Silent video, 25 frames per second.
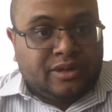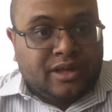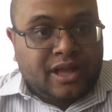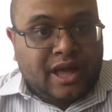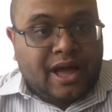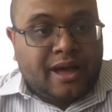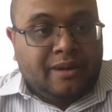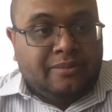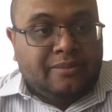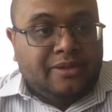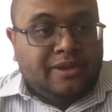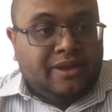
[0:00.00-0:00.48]

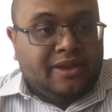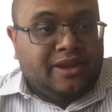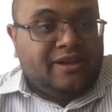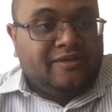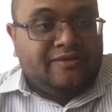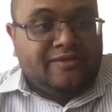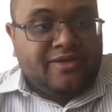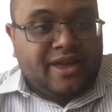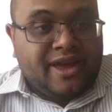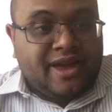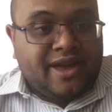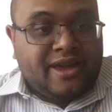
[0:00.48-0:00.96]
I
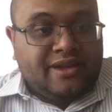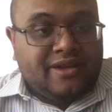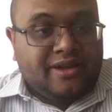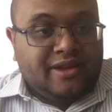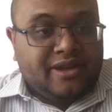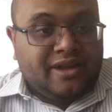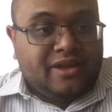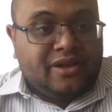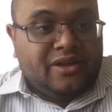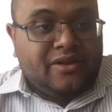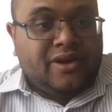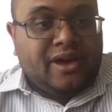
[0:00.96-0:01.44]
believe that,
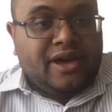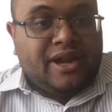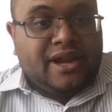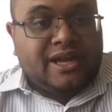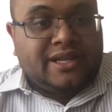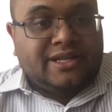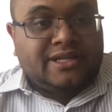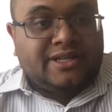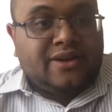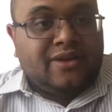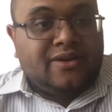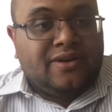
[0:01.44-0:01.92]
and I
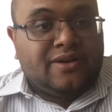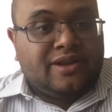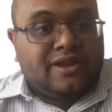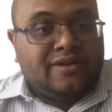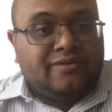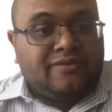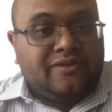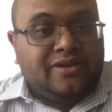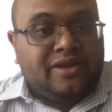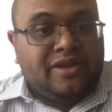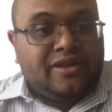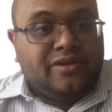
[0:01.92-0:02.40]
saw in
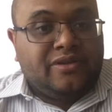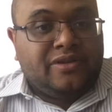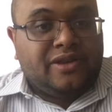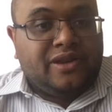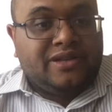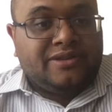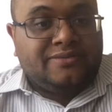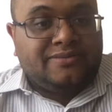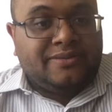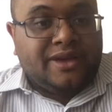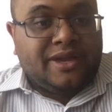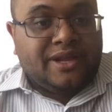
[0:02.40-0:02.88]
that video
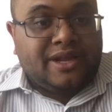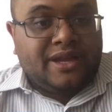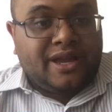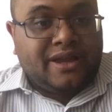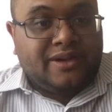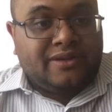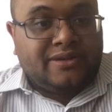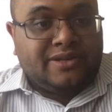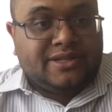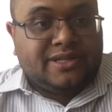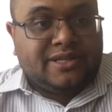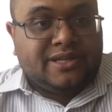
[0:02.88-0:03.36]
these men
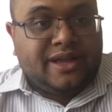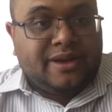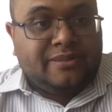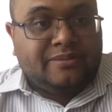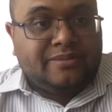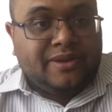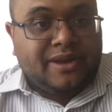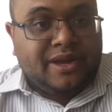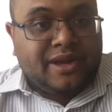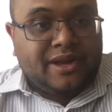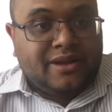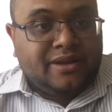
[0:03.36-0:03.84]
that
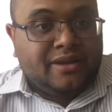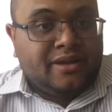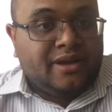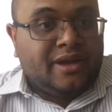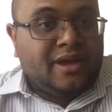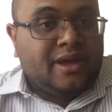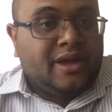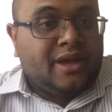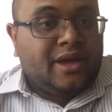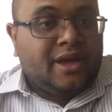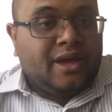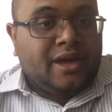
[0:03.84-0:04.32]
stepped in
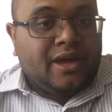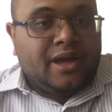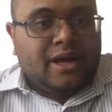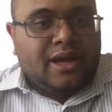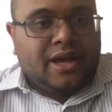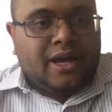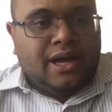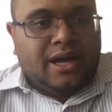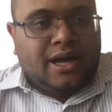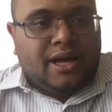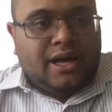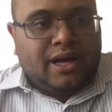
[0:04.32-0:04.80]

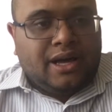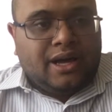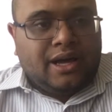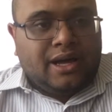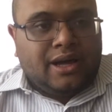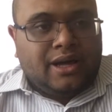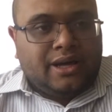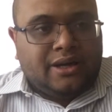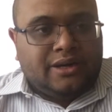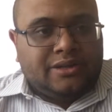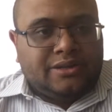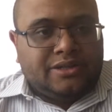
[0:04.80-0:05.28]

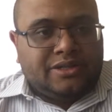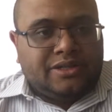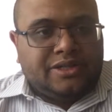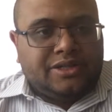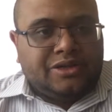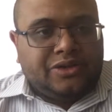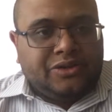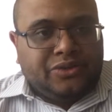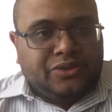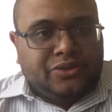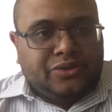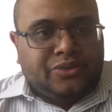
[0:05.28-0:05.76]

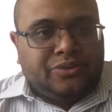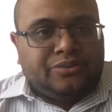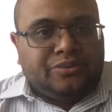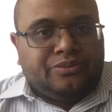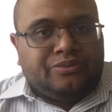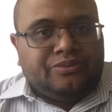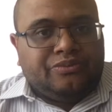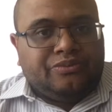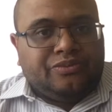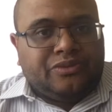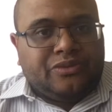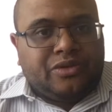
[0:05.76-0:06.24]
to
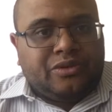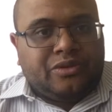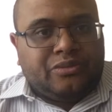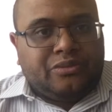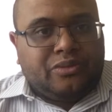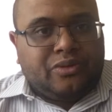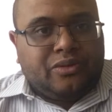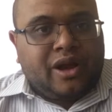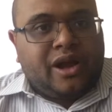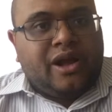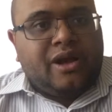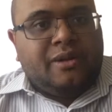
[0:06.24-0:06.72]

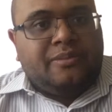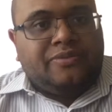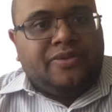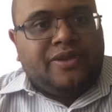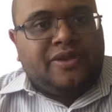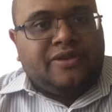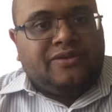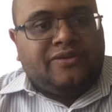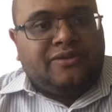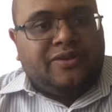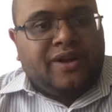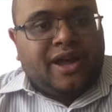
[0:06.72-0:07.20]
break up
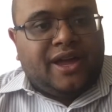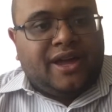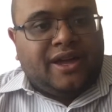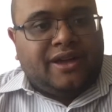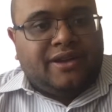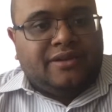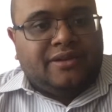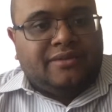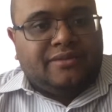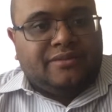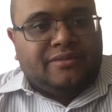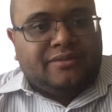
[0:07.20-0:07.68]
this
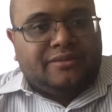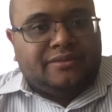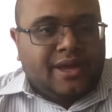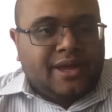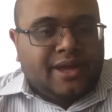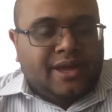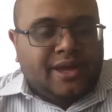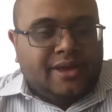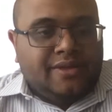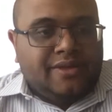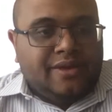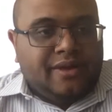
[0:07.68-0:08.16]
fight.
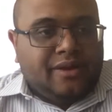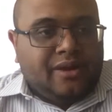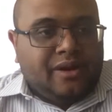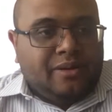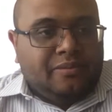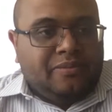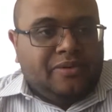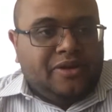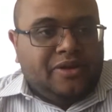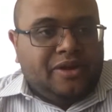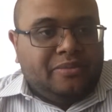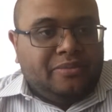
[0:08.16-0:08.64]
I
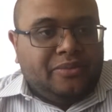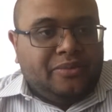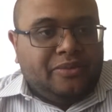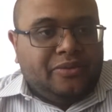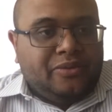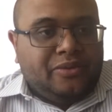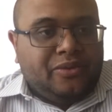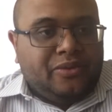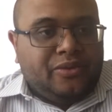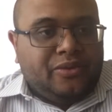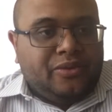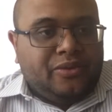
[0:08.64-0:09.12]
think that
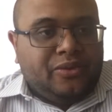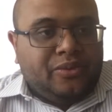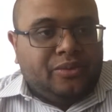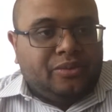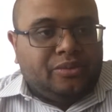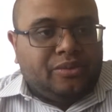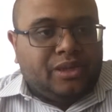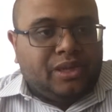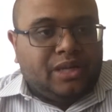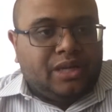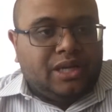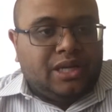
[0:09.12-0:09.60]
there
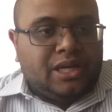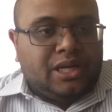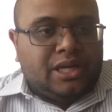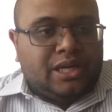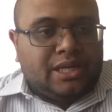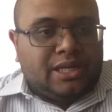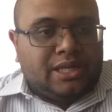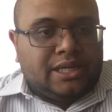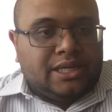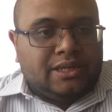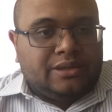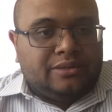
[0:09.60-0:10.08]
are people
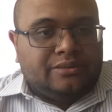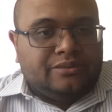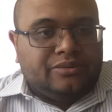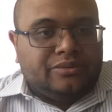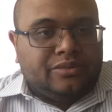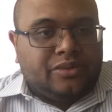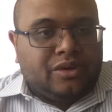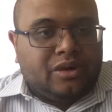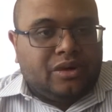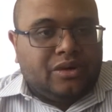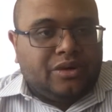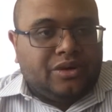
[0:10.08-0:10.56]
who
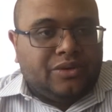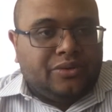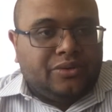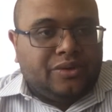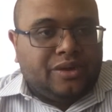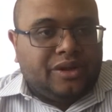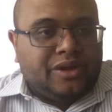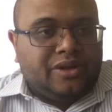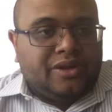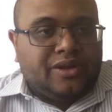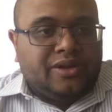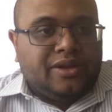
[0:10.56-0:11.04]

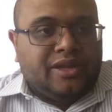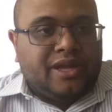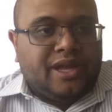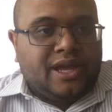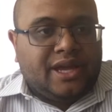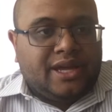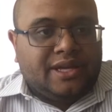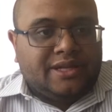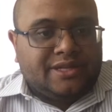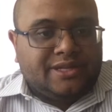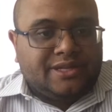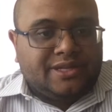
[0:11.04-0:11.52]
are doing
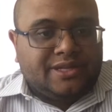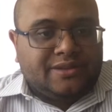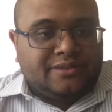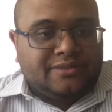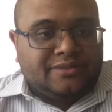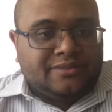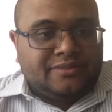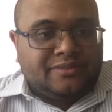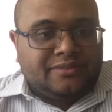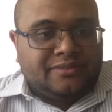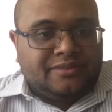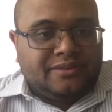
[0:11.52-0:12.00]
good
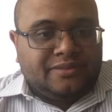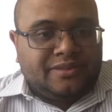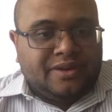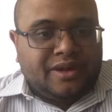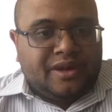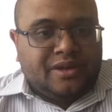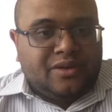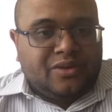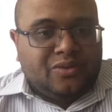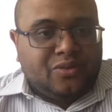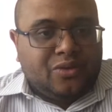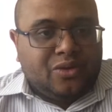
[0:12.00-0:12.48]
things
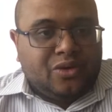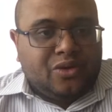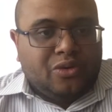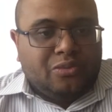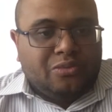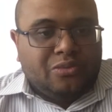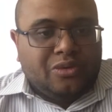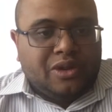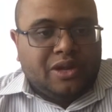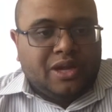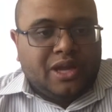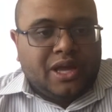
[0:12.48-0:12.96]
in the world,
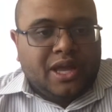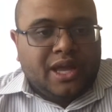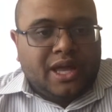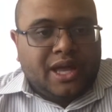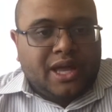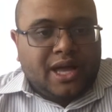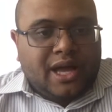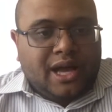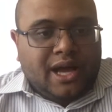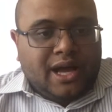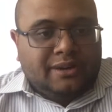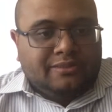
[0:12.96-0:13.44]
but
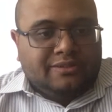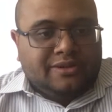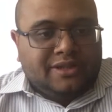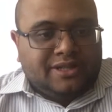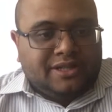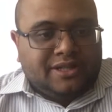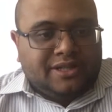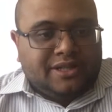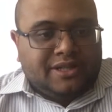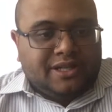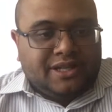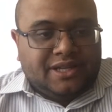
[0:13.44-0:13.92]
I'm
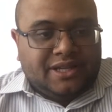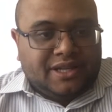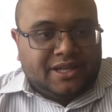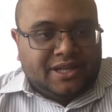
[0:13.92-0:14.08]
just,